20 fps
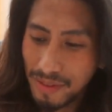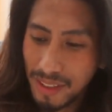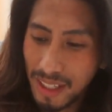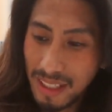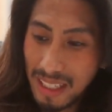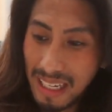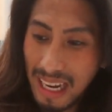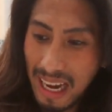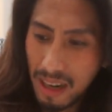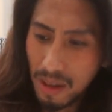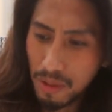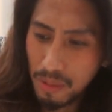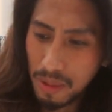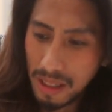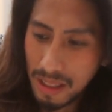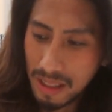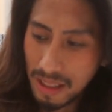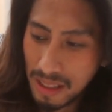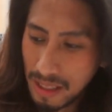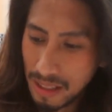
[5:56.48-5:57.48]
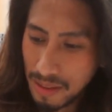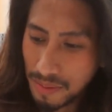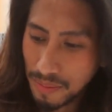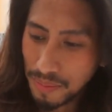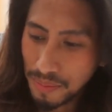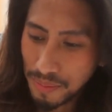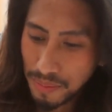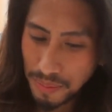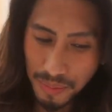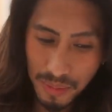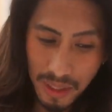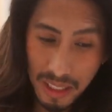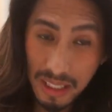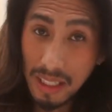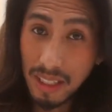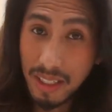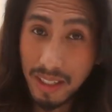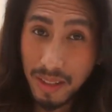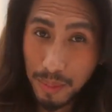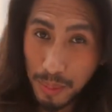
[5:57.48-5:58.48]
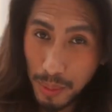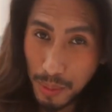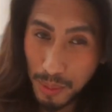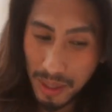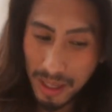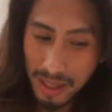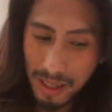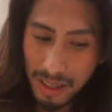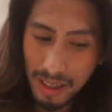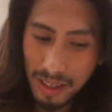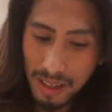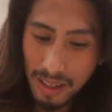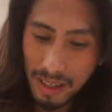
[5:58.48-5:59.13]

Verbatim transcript: Is it Halloween? Mm -hmm. Is it spooky?